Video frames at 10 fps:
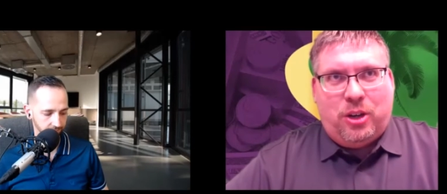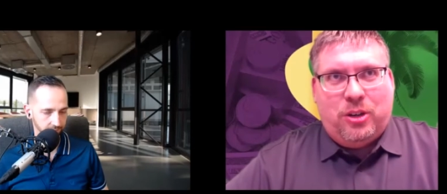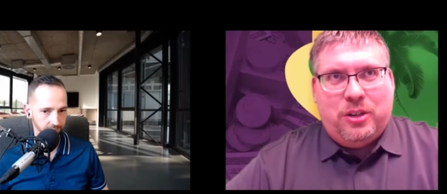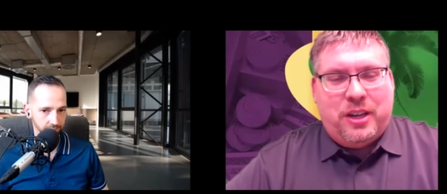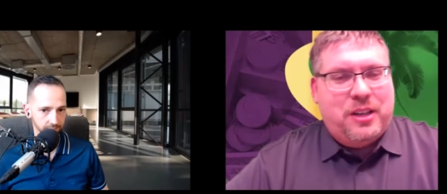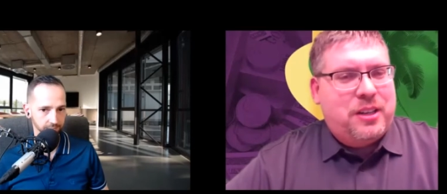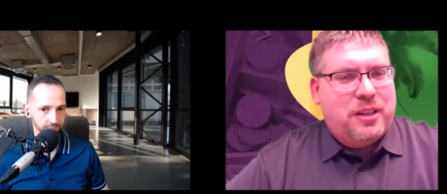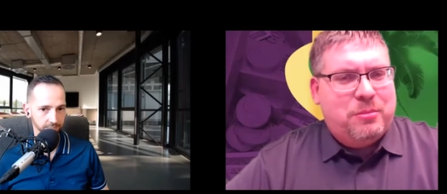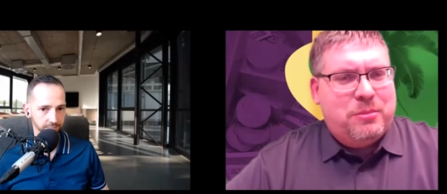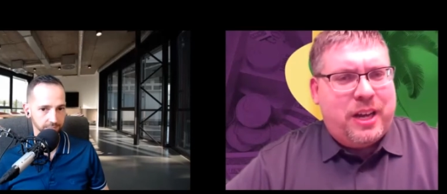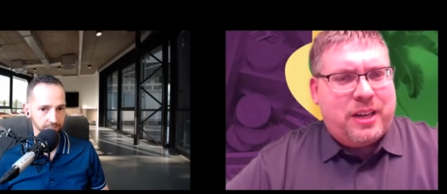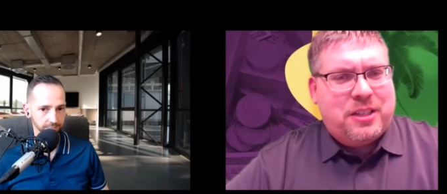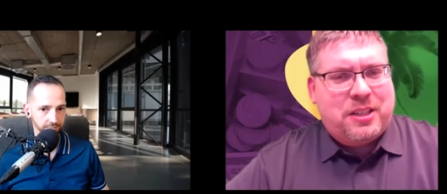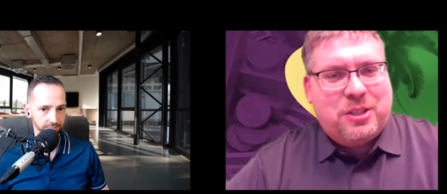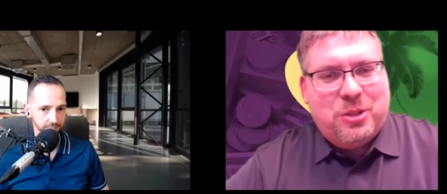Speaker 1: earned income
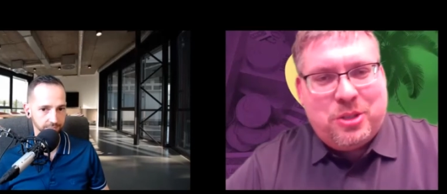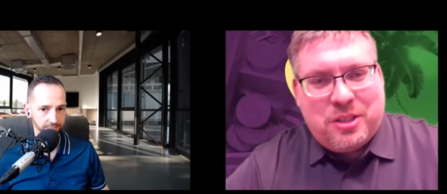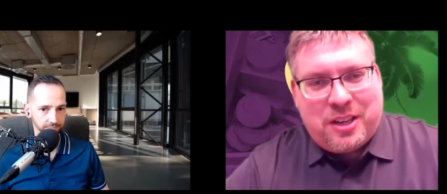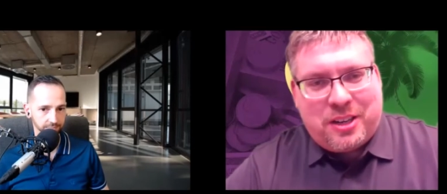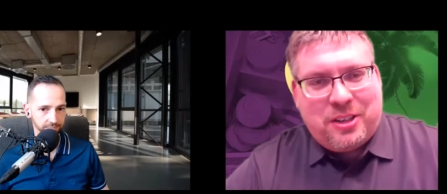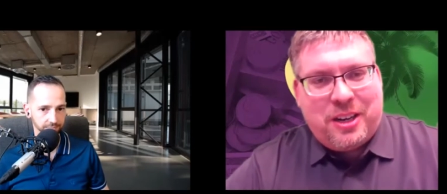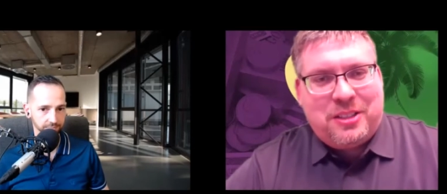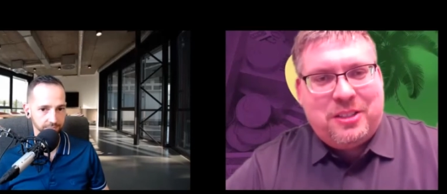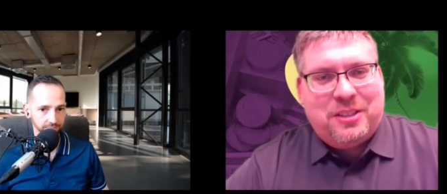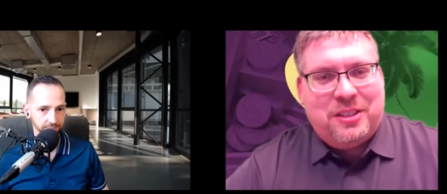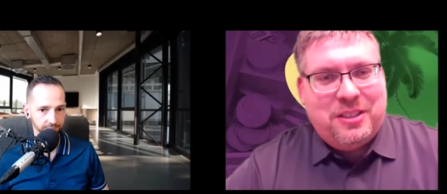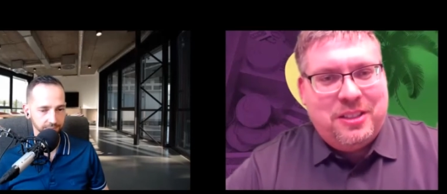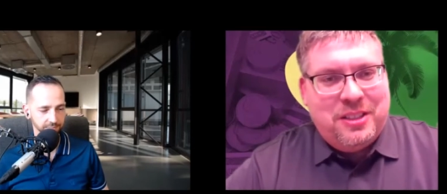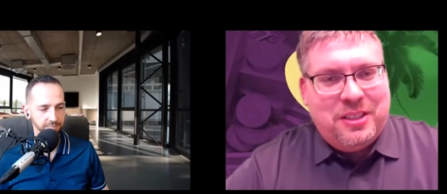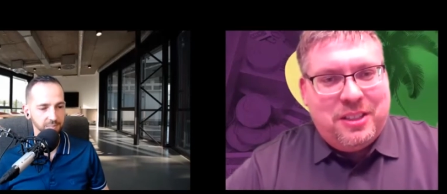tax exclusion. Is that correct?
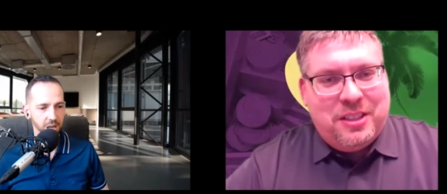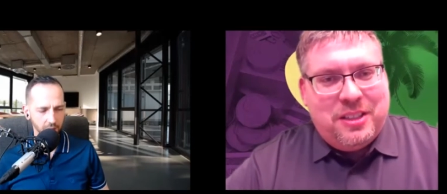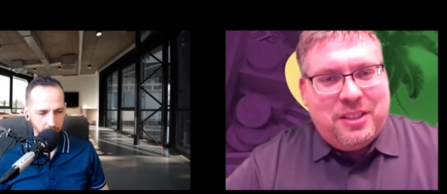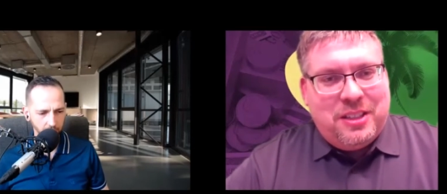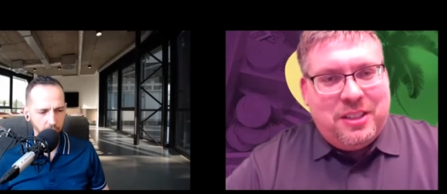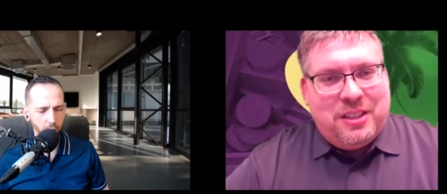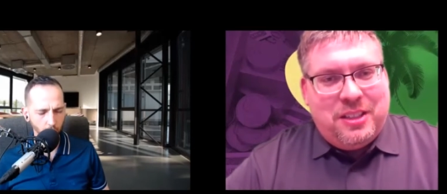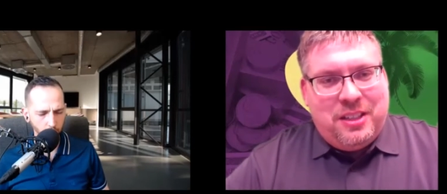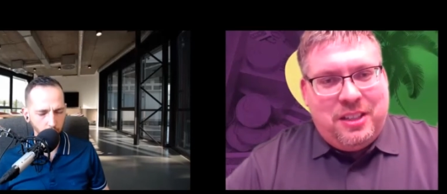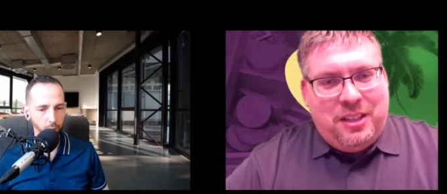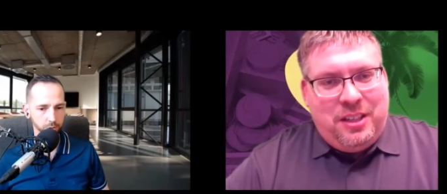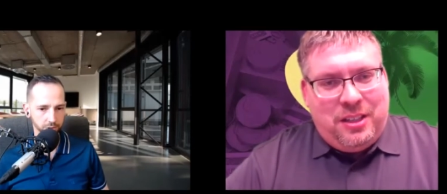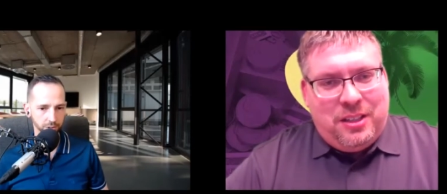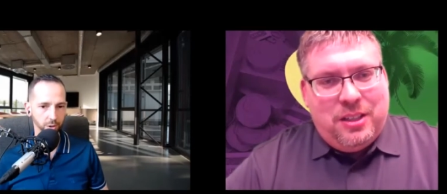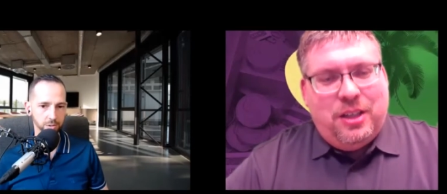Or
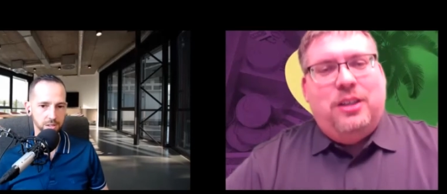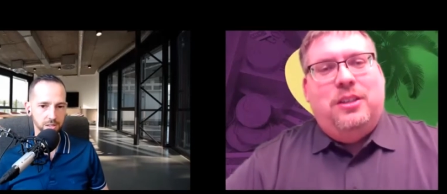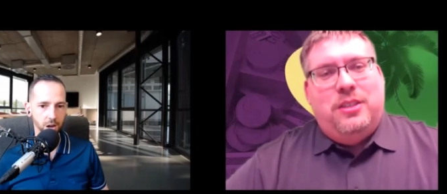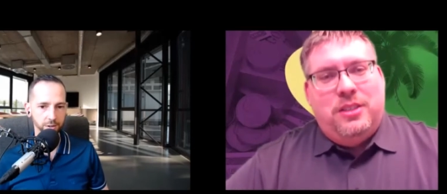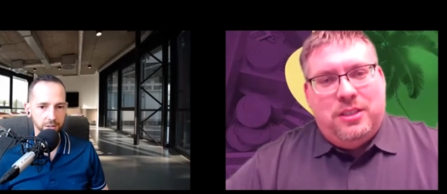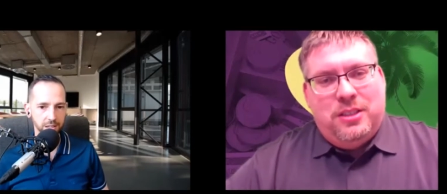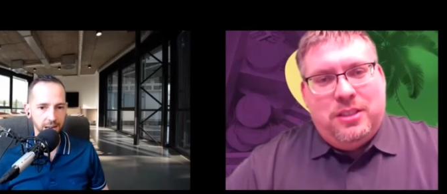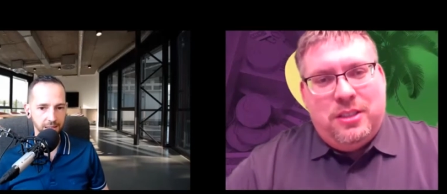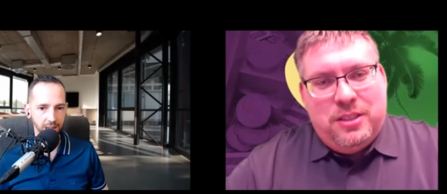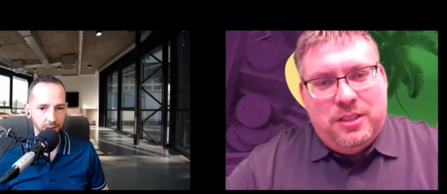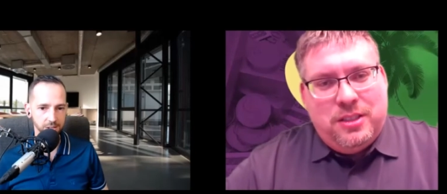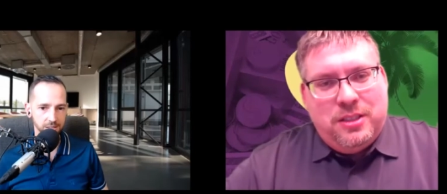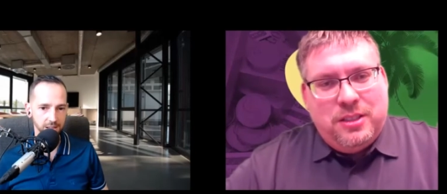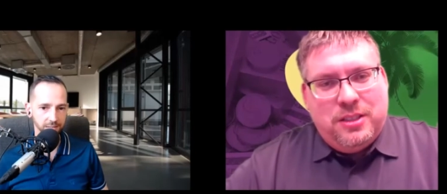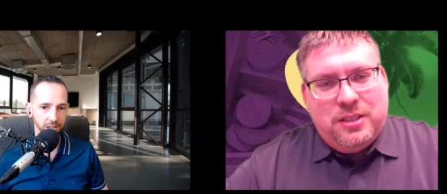
Speaker 2: close close it's
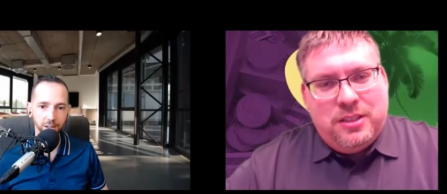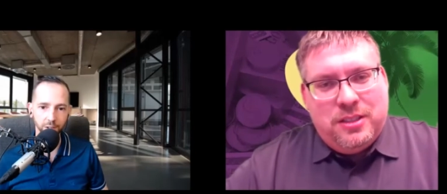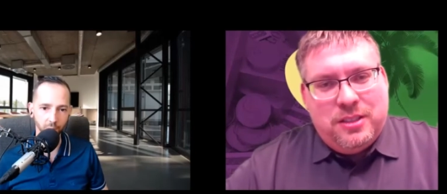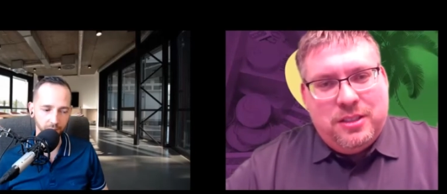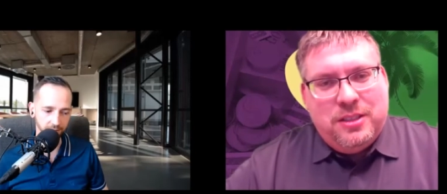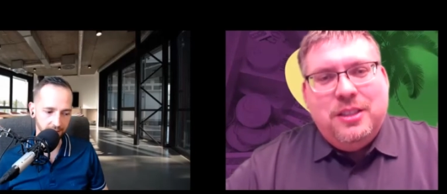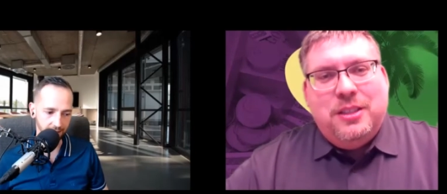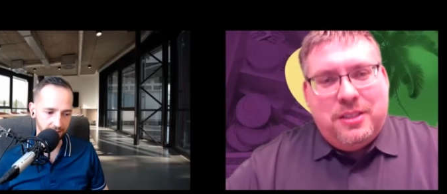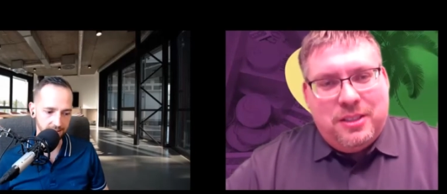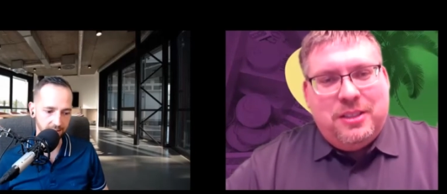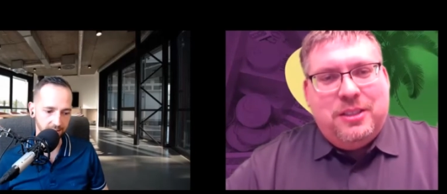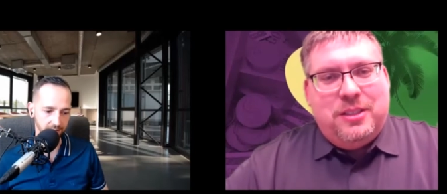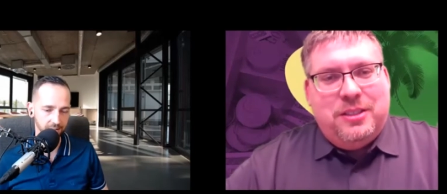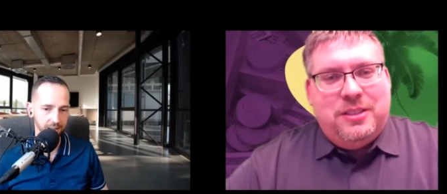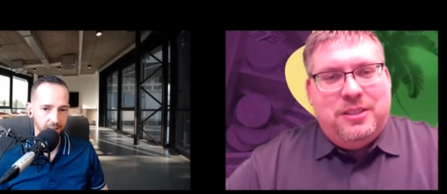$108700 as
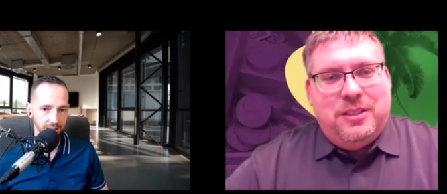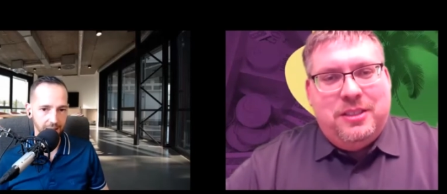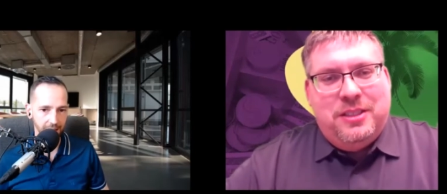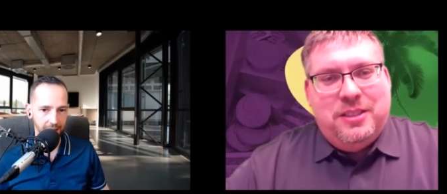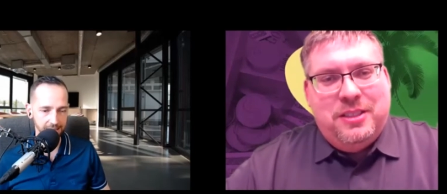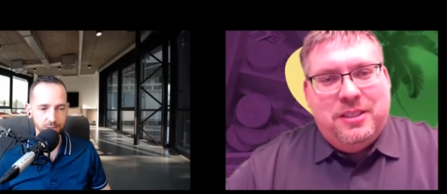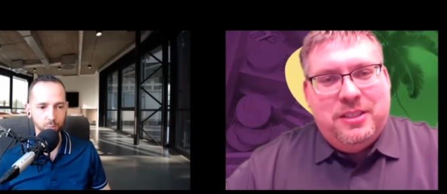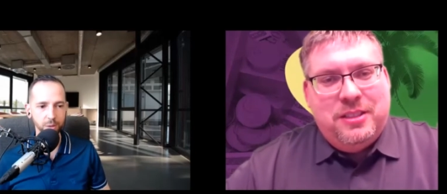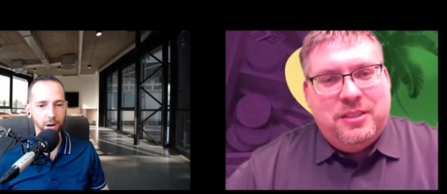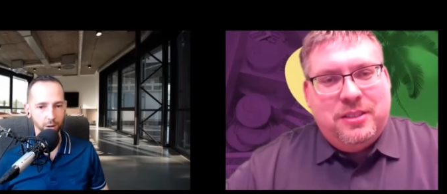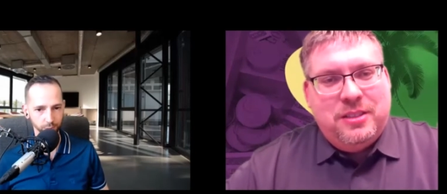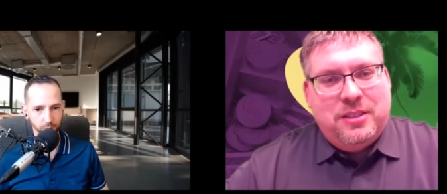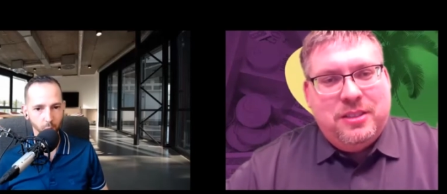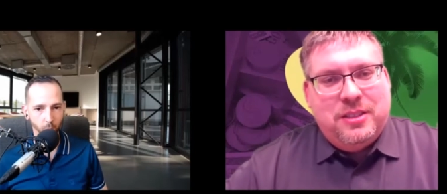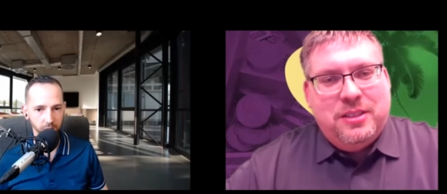the as we are
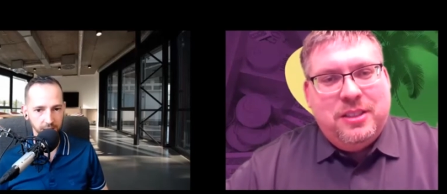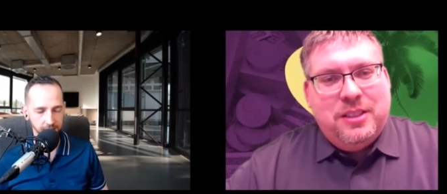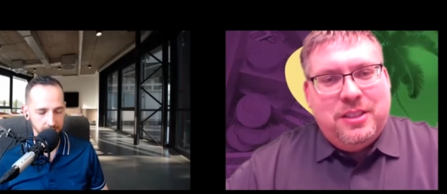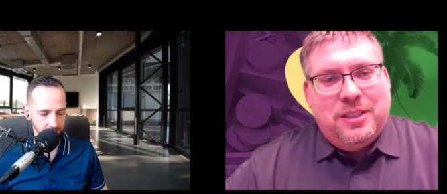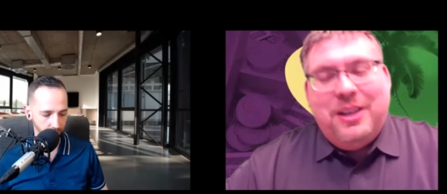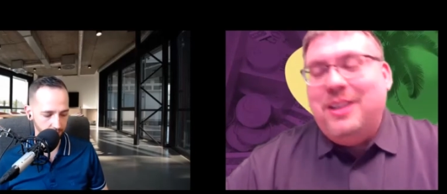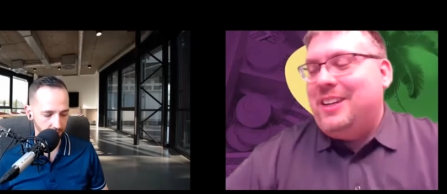recording this it goes